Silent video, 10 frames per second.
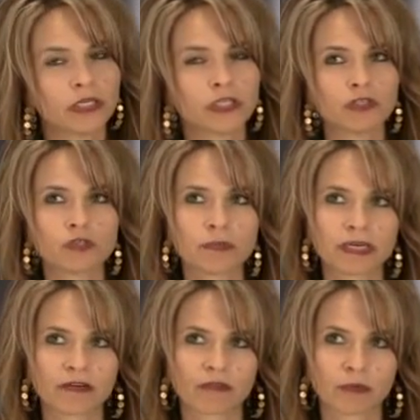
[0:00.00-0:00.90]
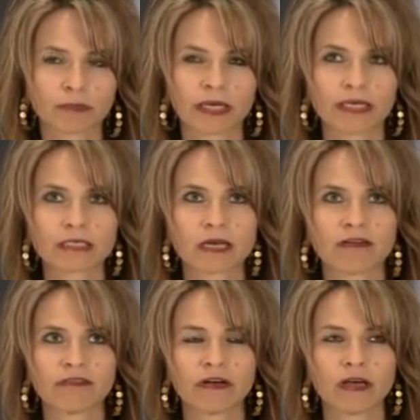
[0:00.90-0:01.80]
Do you speak it from a place
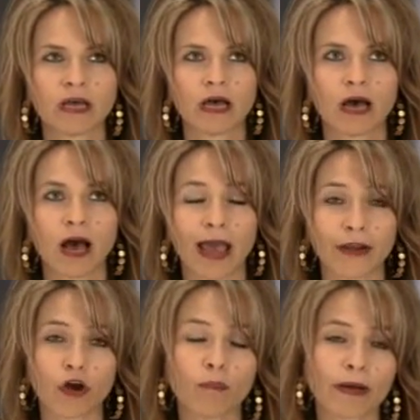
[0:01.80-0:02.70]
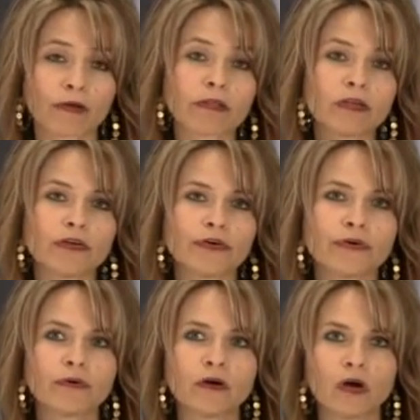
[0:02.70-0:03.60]
of, I know better than
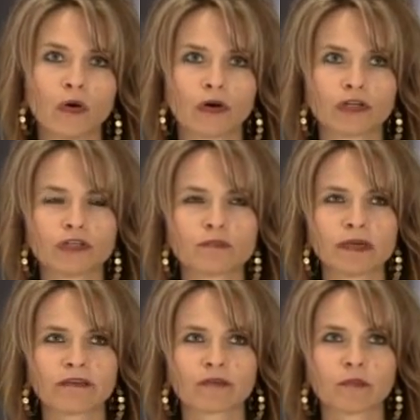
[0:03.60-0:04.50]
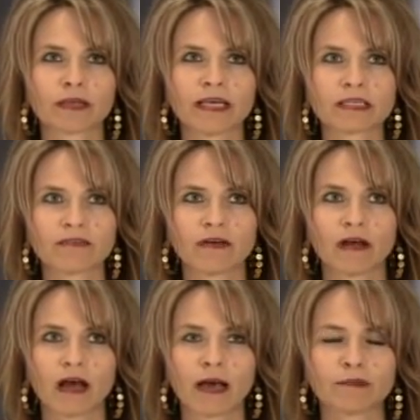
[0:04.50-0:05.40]
you? Or do you speak it from a place of,
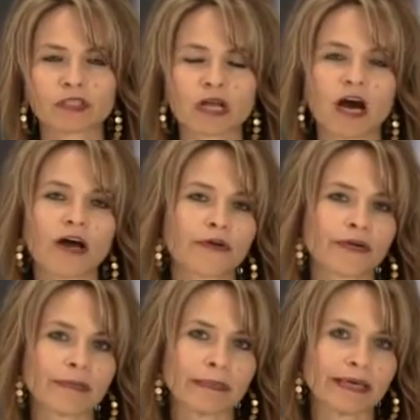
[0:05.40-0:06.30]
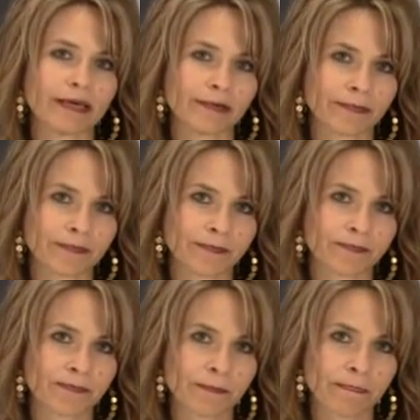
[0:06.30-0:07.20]
I'm just honoring me?
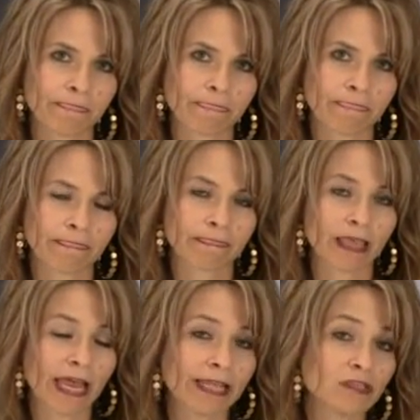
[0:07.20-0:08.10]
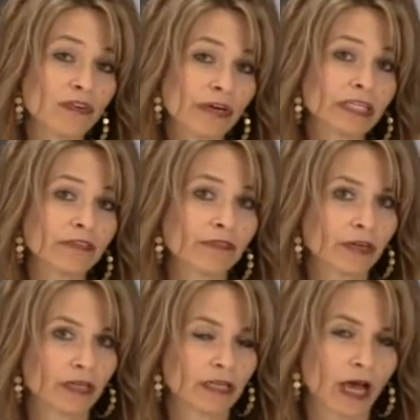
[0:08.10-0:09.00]
And it's very
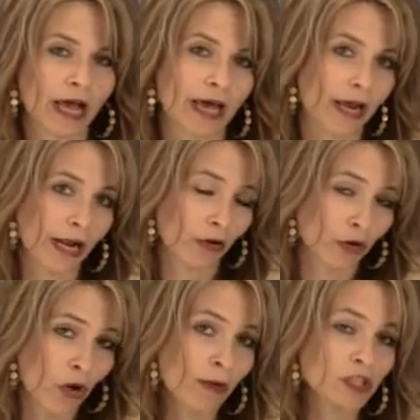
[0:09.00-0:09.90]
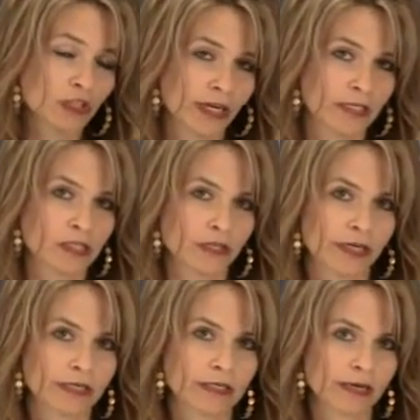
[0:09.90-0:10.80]
different. And I, and I don't know what your answer
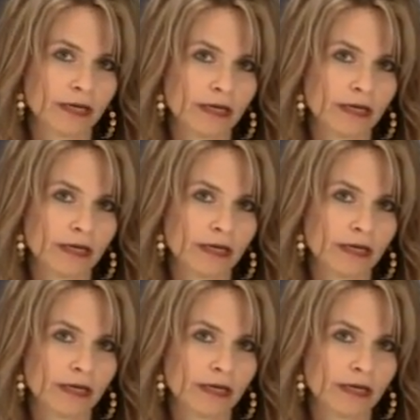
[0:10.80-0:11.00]
is.